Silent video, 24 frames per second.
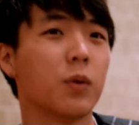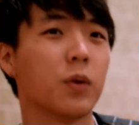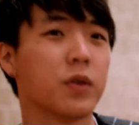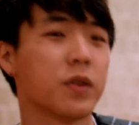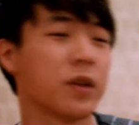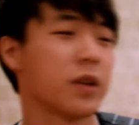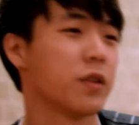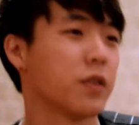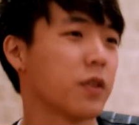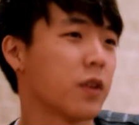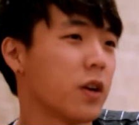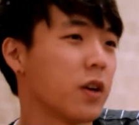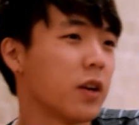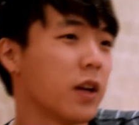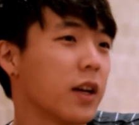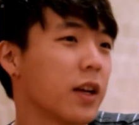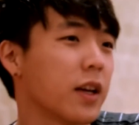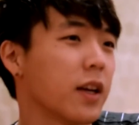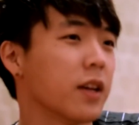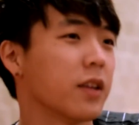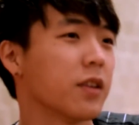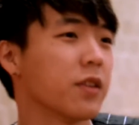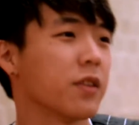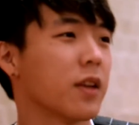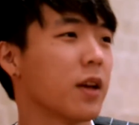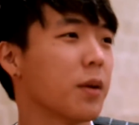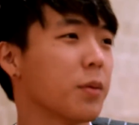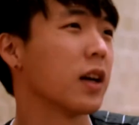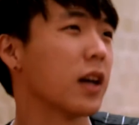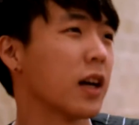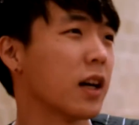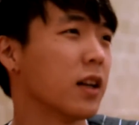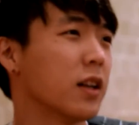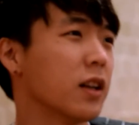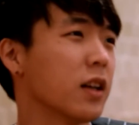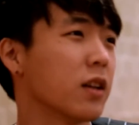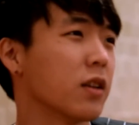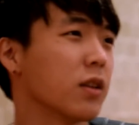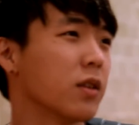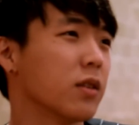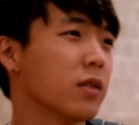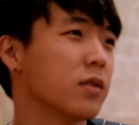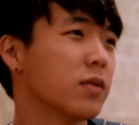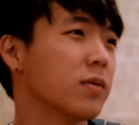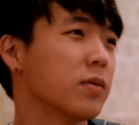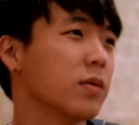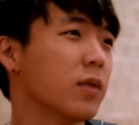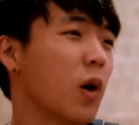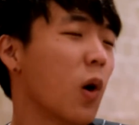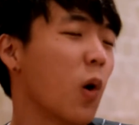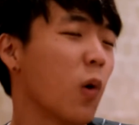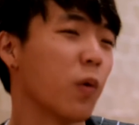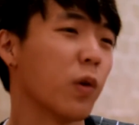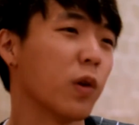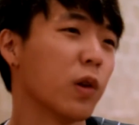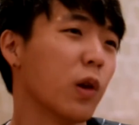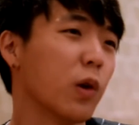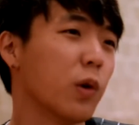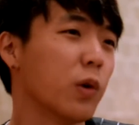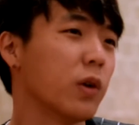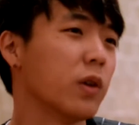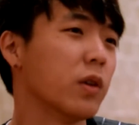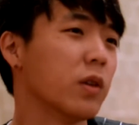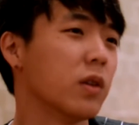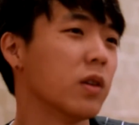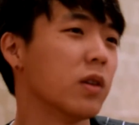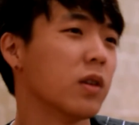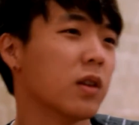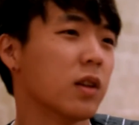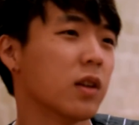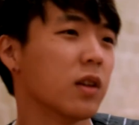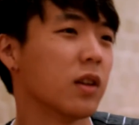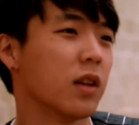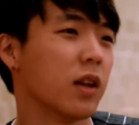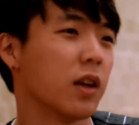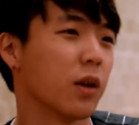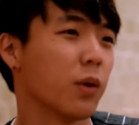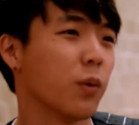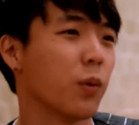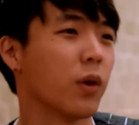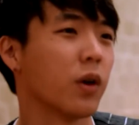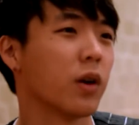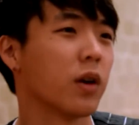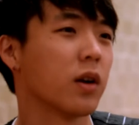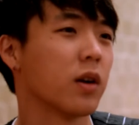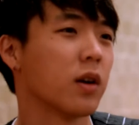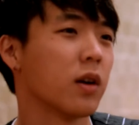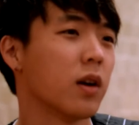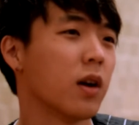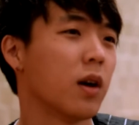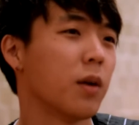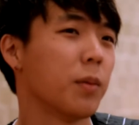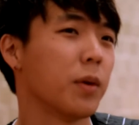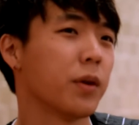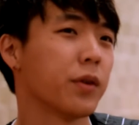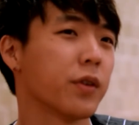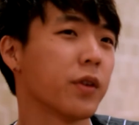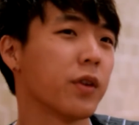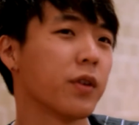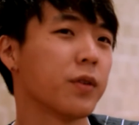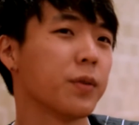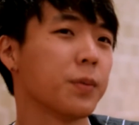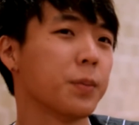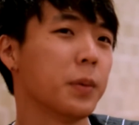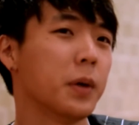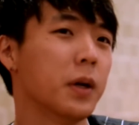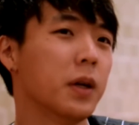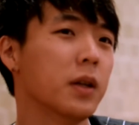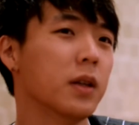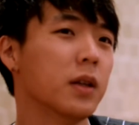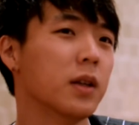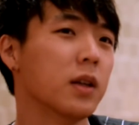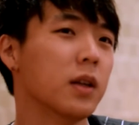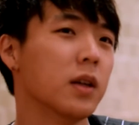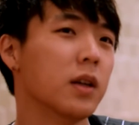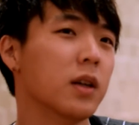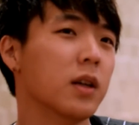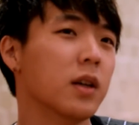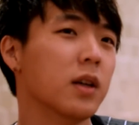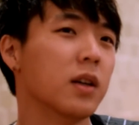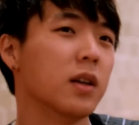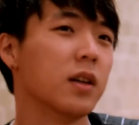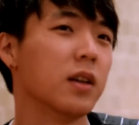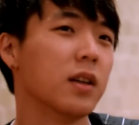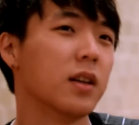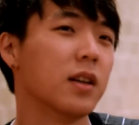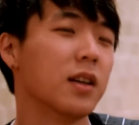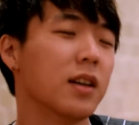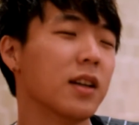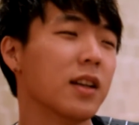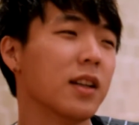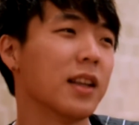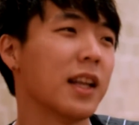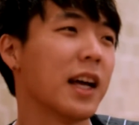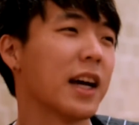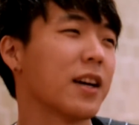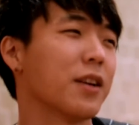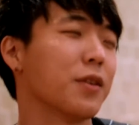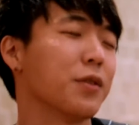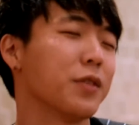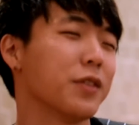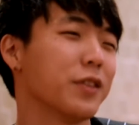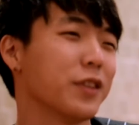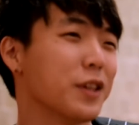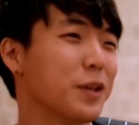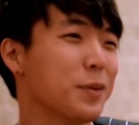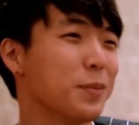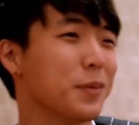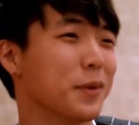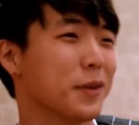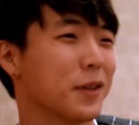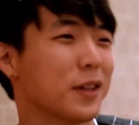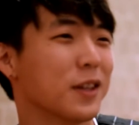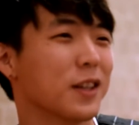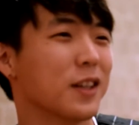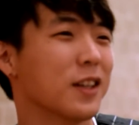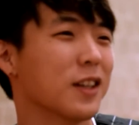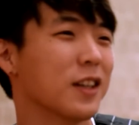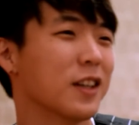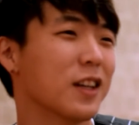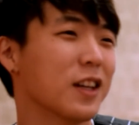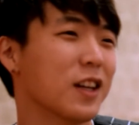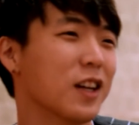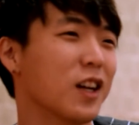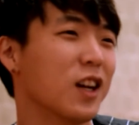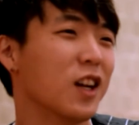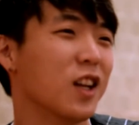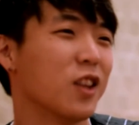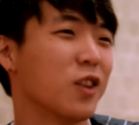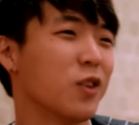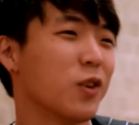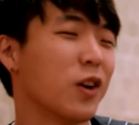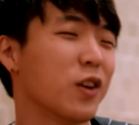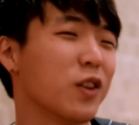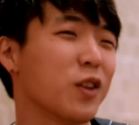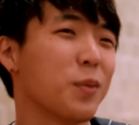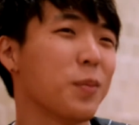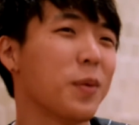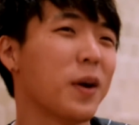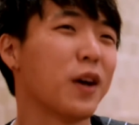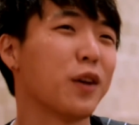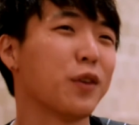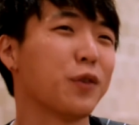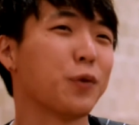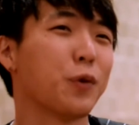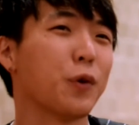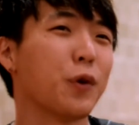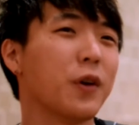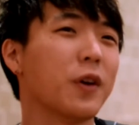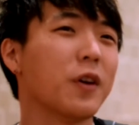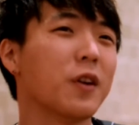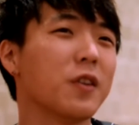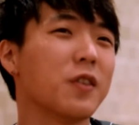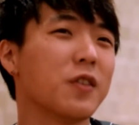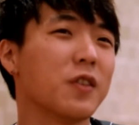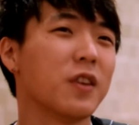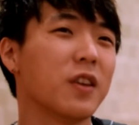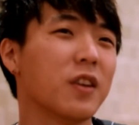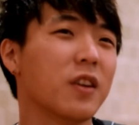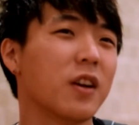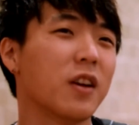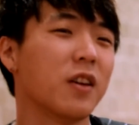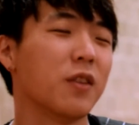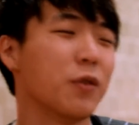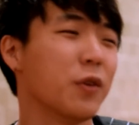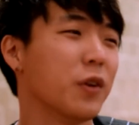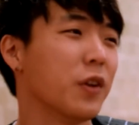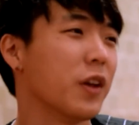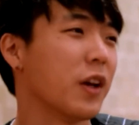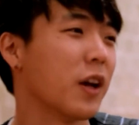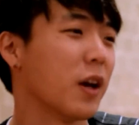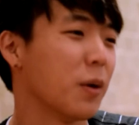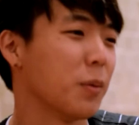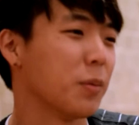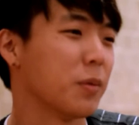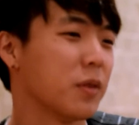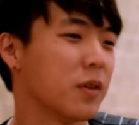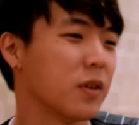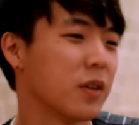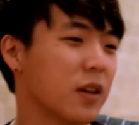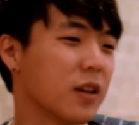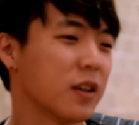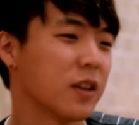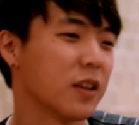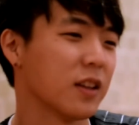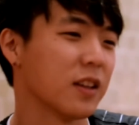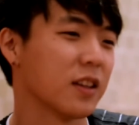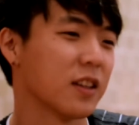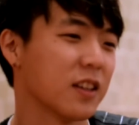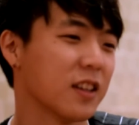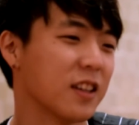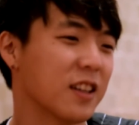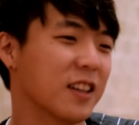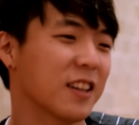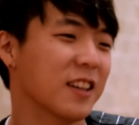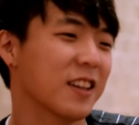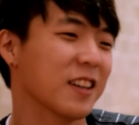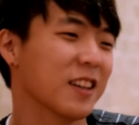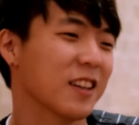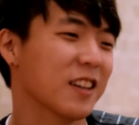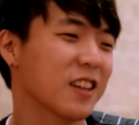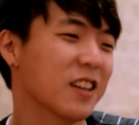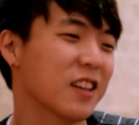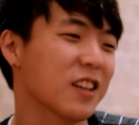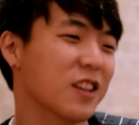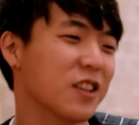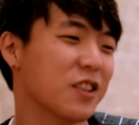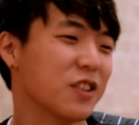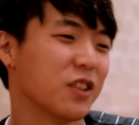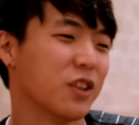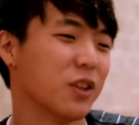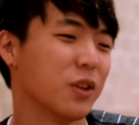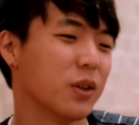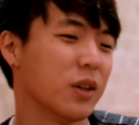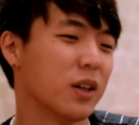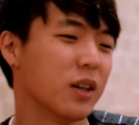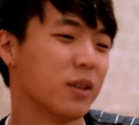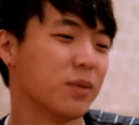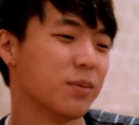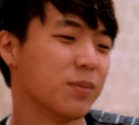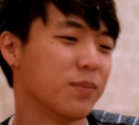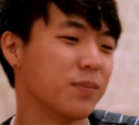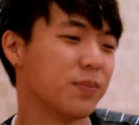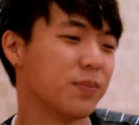Once I started, I can't stop. I kind of like overloaded like work on myself, but lack of sleep throughout the past 4 years really helped, I think. So